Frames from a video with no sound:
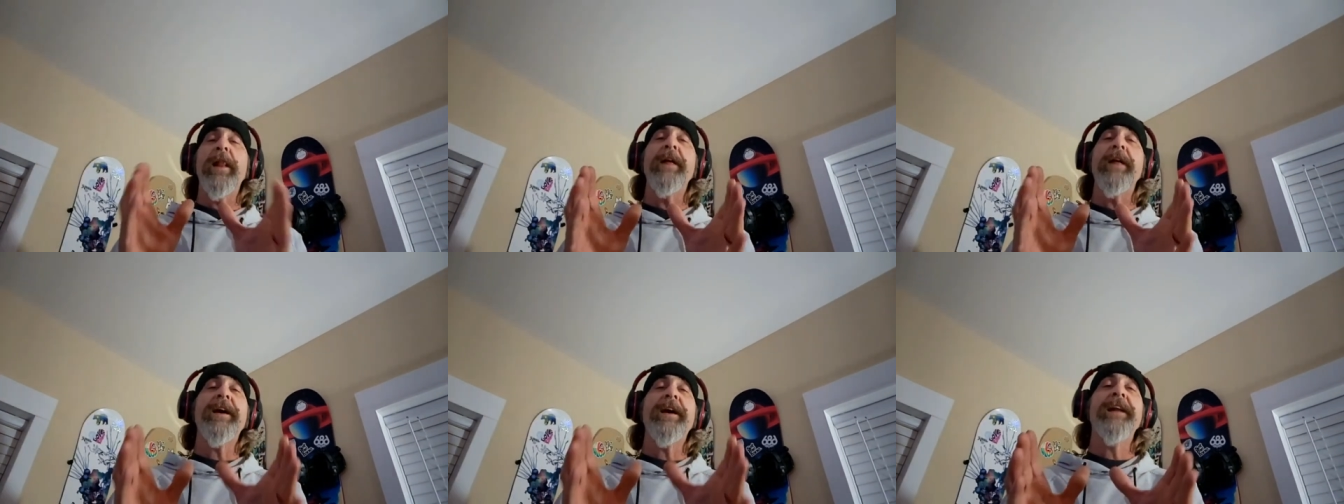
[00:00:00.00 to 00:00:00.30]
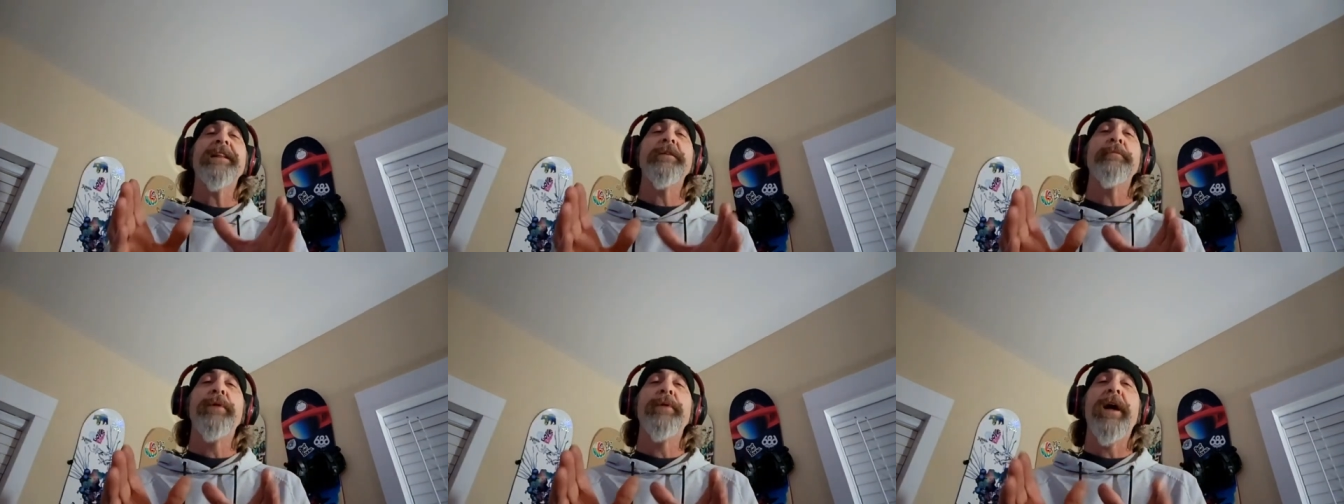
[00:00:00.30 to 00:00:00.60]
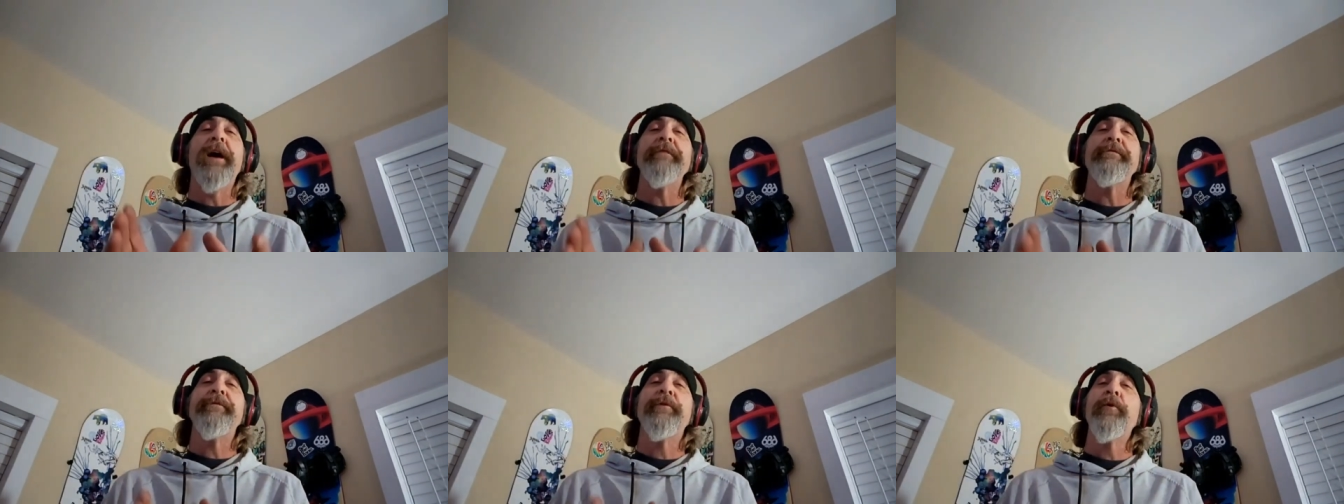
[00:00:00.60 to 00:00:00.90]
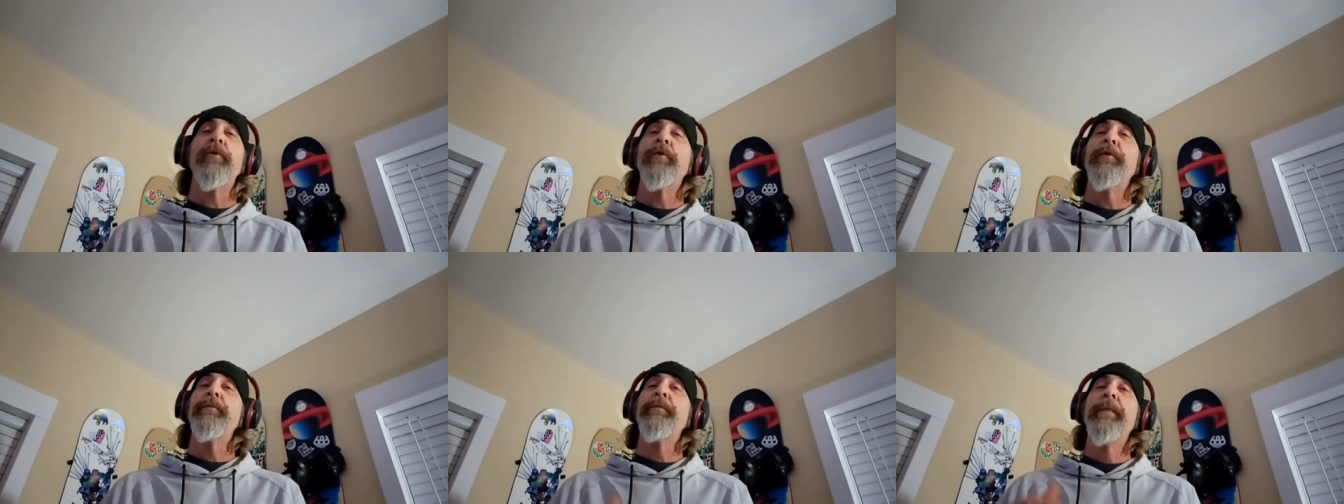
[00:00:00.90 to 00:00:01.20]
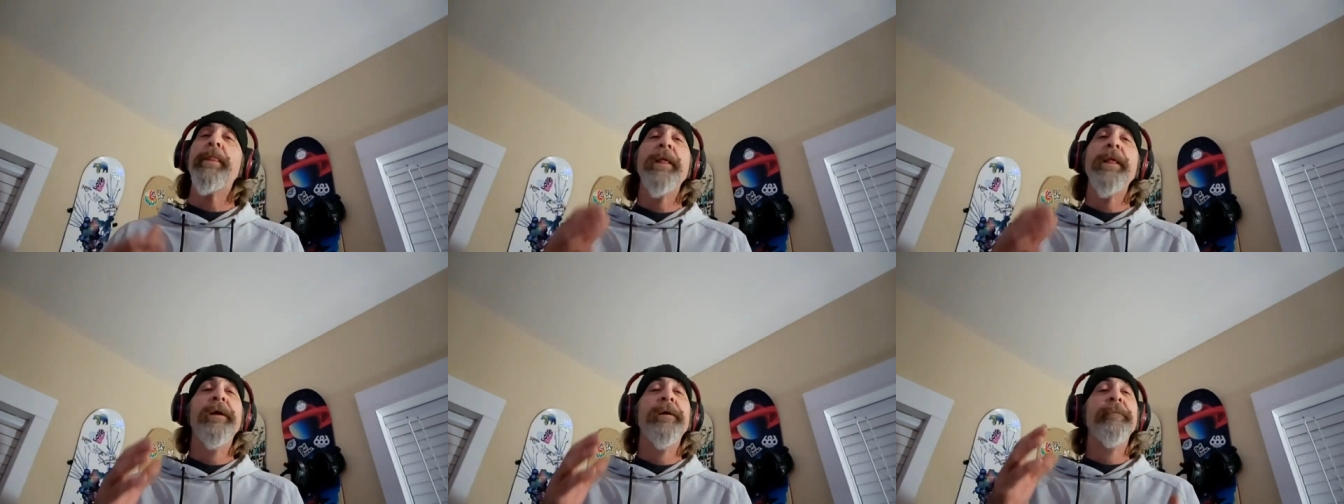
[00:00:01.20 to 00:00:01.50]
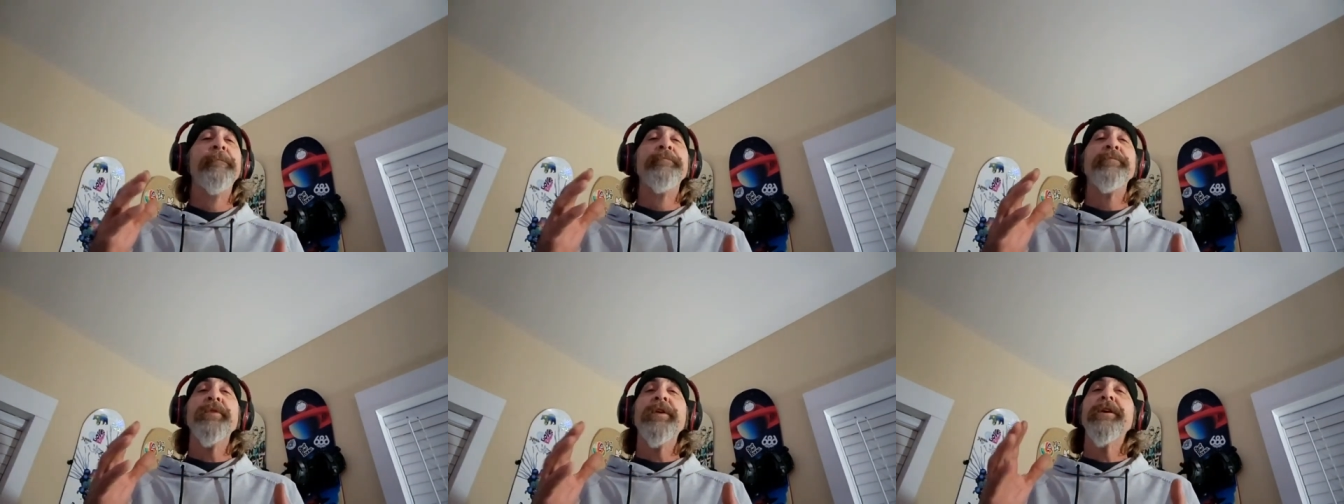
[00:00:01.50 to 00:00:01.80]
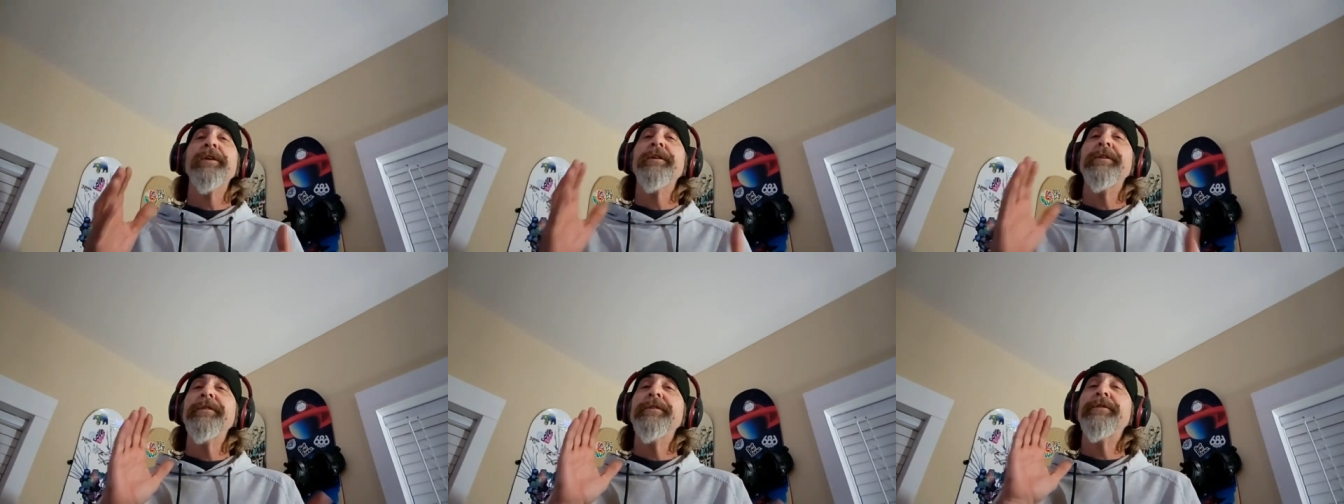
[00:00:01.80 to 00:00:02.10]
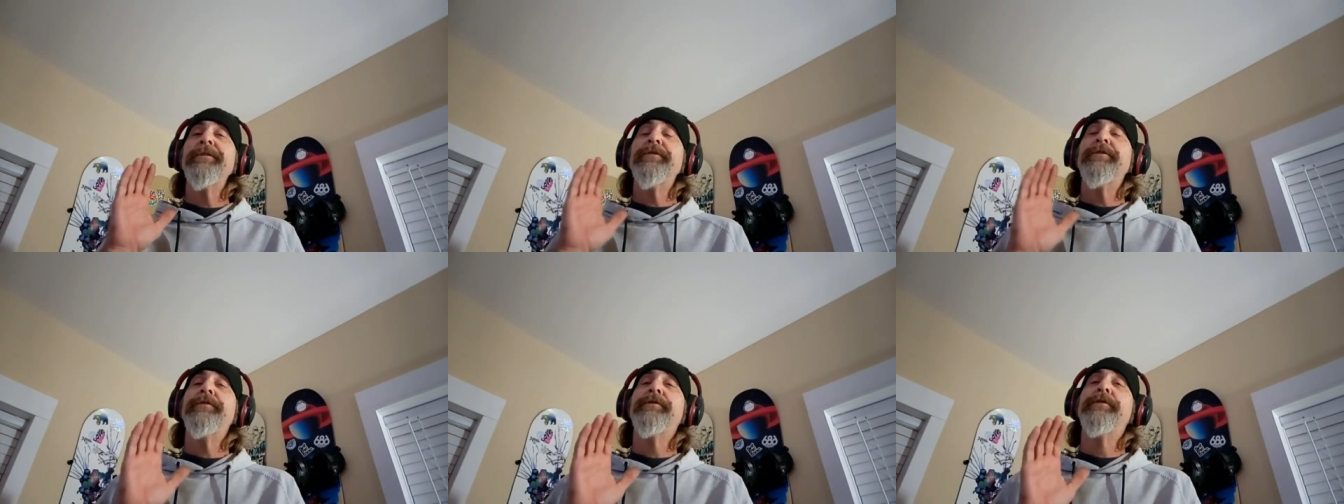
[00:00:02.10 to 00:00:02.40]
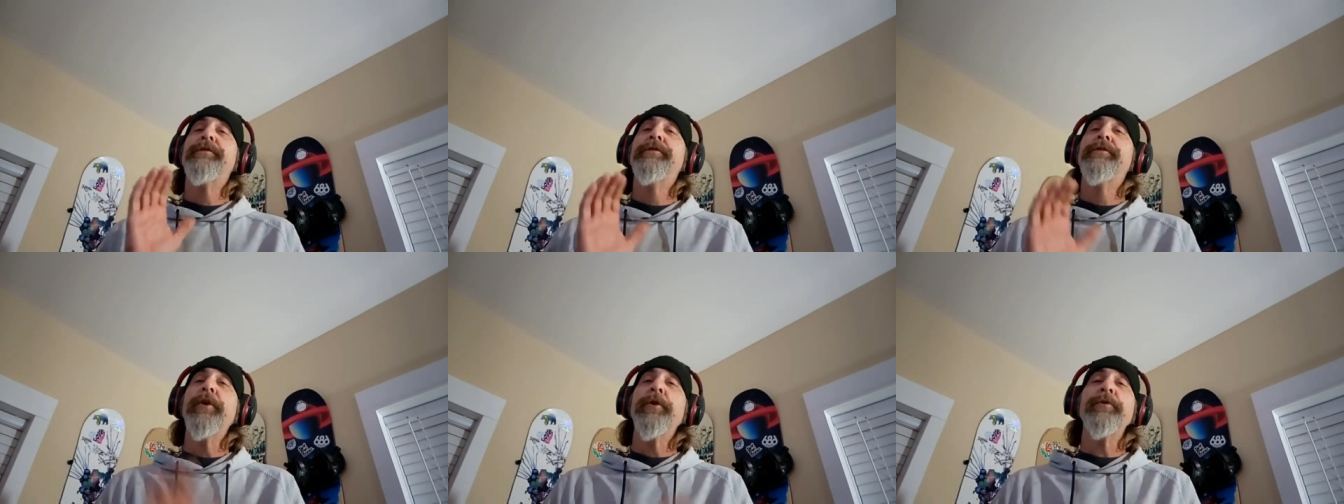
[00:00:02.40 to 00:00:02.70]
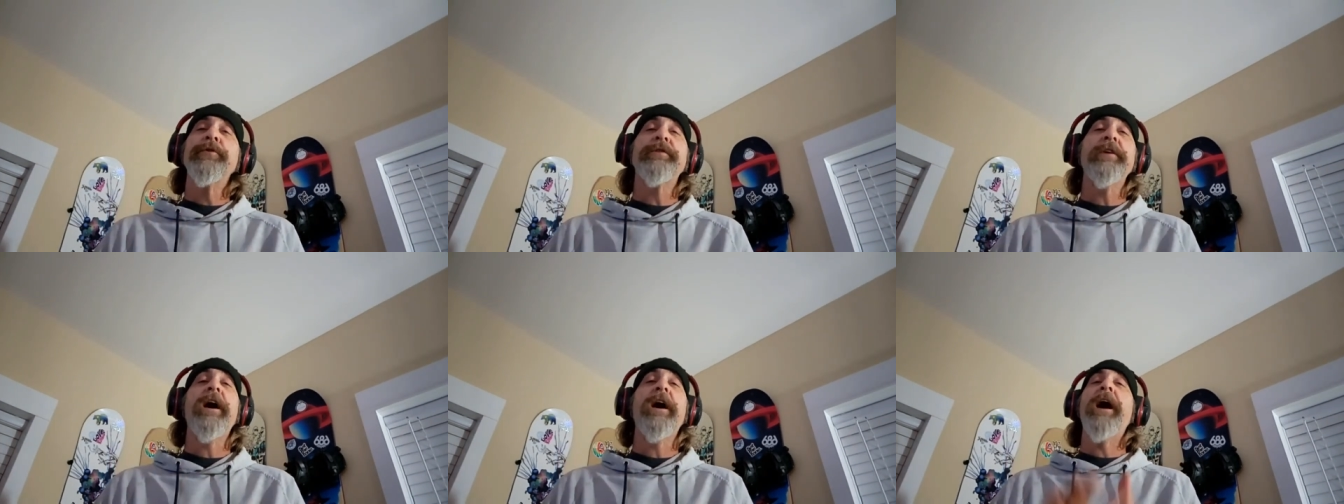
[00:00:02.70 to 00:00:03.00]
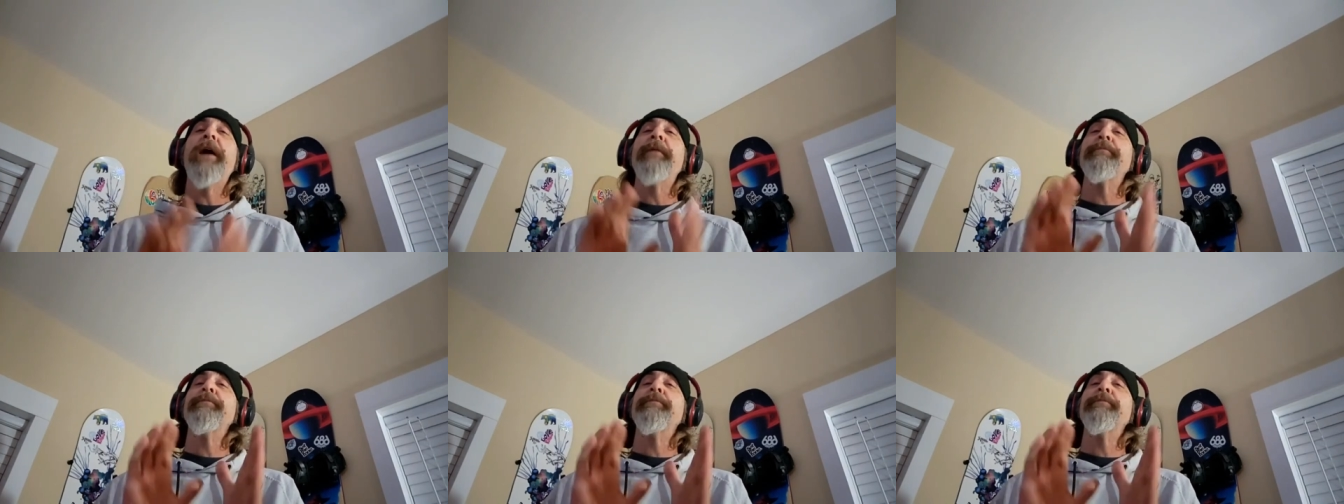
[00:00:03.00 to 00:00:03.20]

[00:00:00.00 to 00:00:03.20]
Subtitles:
while I got the platform, Bisha,